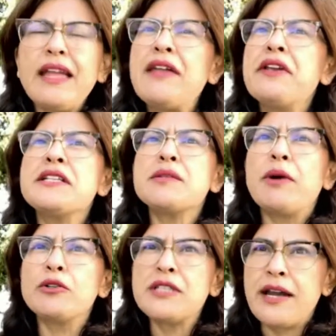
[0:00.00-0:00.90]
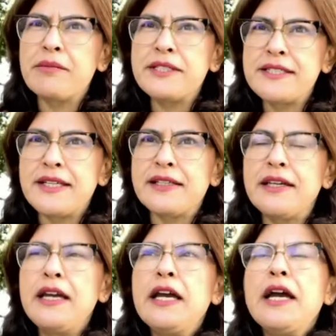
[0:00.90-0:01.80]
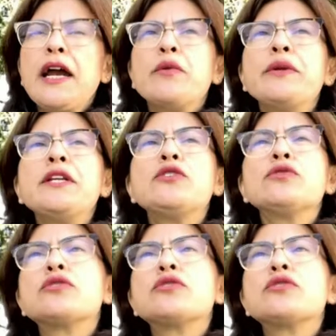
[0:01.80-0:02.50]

I think it's about time it did. We need to